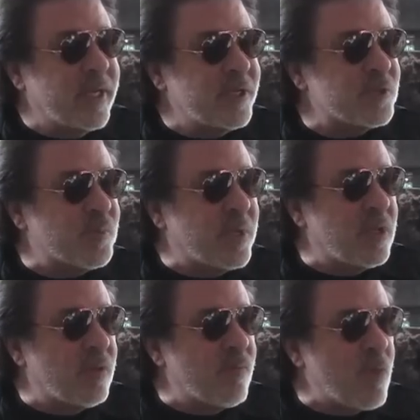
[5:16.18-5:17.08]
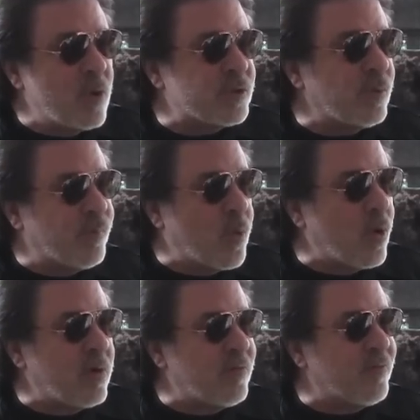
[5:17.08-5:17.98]
he's been the most
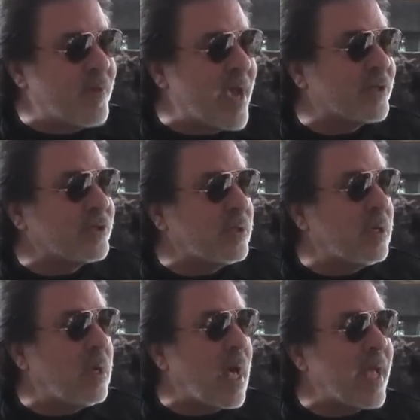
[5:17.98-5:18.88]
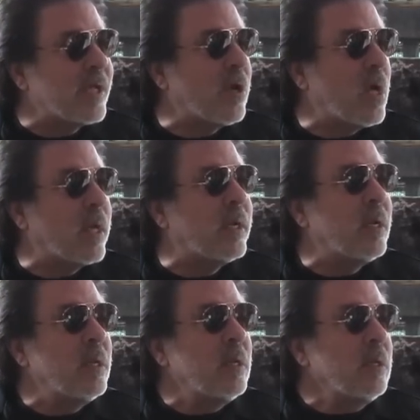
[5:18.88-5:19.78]
important fashion
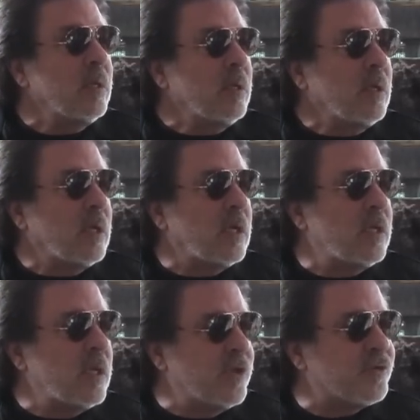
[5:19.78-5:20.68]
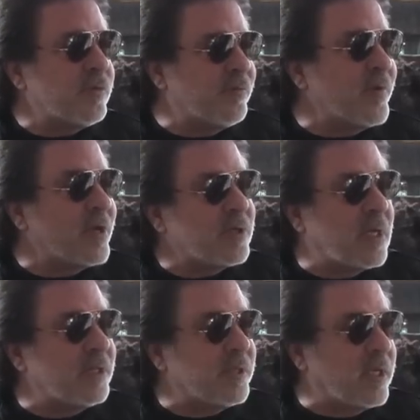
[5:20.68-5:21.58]
icon in the history of fashion.
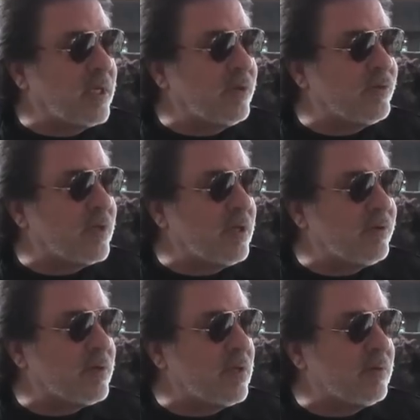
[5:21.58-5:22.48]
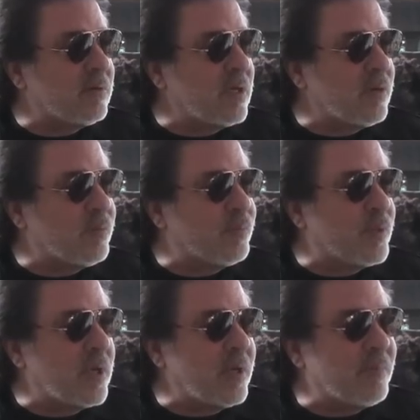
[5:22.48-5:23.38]
I think he's, he's, he's, he,
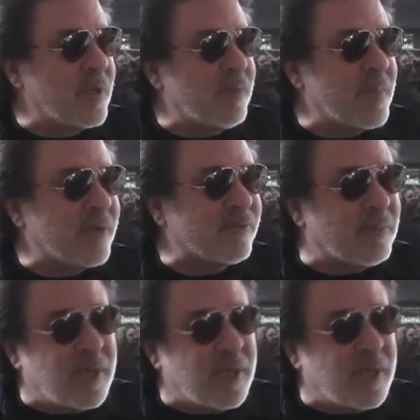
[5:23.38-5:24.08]
he, he makes them